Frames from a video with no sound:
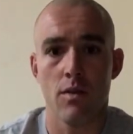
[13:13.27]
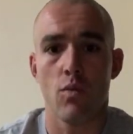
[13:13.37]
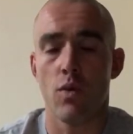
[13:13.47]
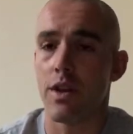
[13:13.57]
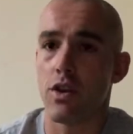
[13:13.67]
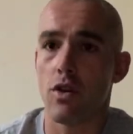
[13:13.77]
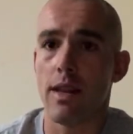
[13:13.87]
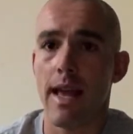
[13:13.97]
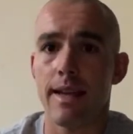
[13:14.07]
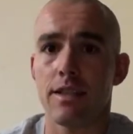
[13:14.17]
working your
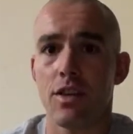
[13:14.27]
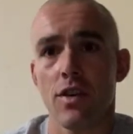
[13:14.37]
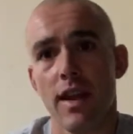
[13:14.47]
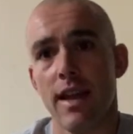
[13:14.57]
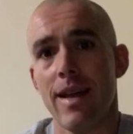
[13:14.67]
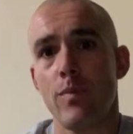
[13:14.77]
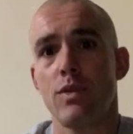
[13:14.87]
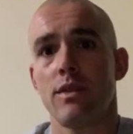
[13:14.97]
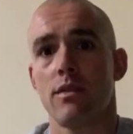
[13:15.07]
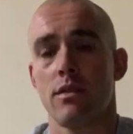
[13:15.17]
legs and your
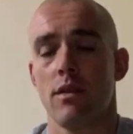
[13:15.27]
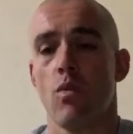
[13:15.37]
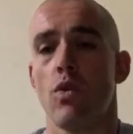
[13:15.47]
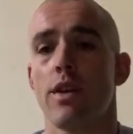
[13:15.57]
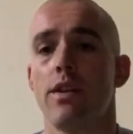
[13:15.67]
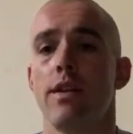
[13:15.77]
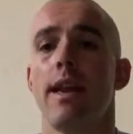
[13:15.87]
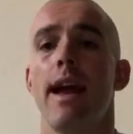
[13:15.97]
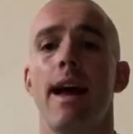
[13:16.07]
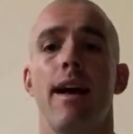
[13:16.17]
hips, working your
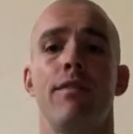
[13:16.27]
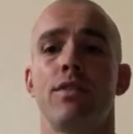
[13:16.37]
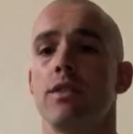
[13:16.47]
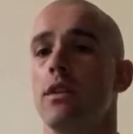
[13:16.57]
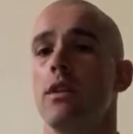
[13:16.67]
calves,